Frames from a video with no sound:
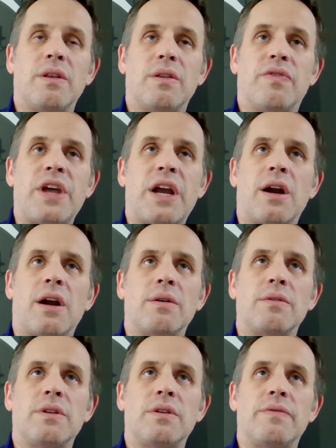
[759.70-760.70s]

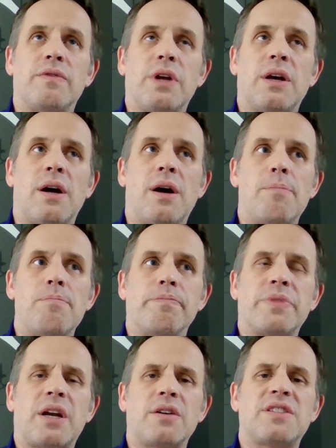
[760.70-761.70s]
their
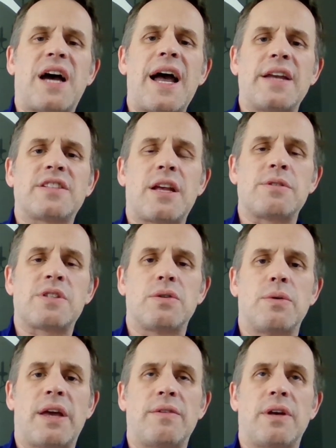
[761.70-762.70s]
diet tends
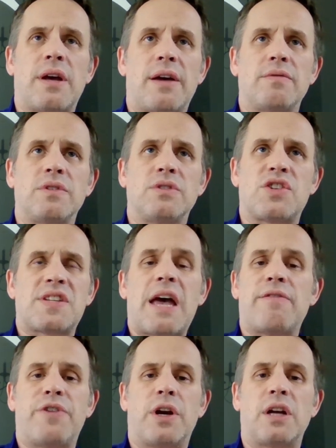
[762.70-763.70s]
to just
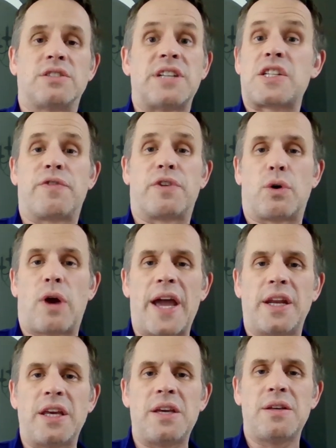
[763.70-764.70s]
have very less
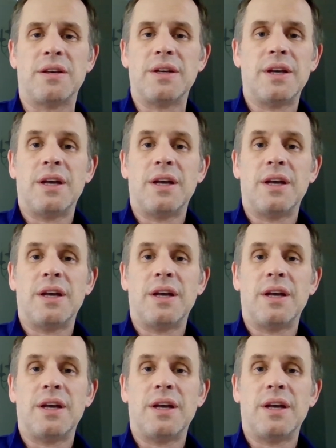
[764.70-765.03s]
variety.